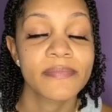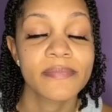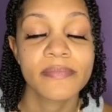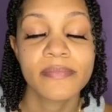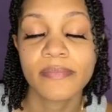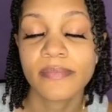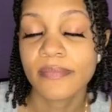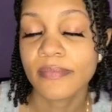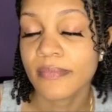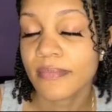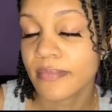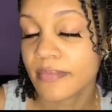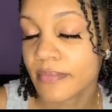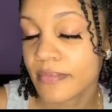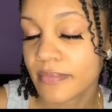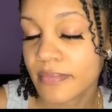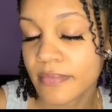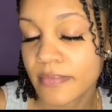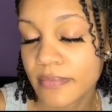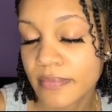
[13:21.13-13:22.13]

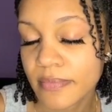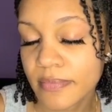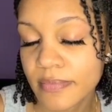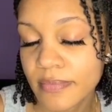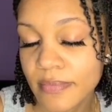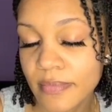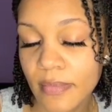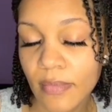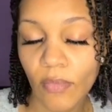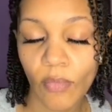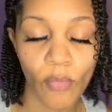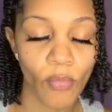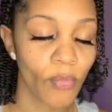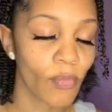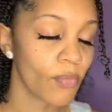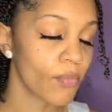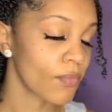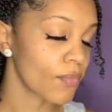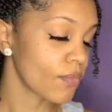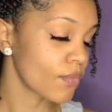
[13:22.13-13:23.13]

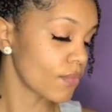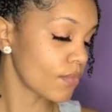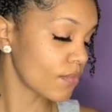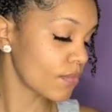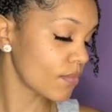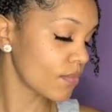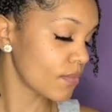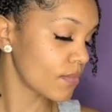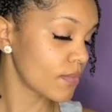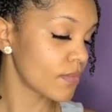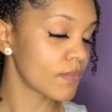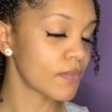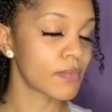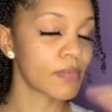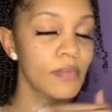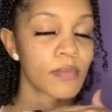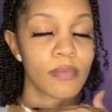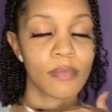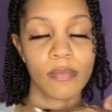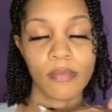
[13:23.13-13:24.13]

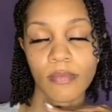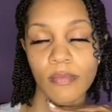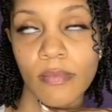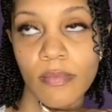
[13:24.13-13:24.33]
Nothing is said.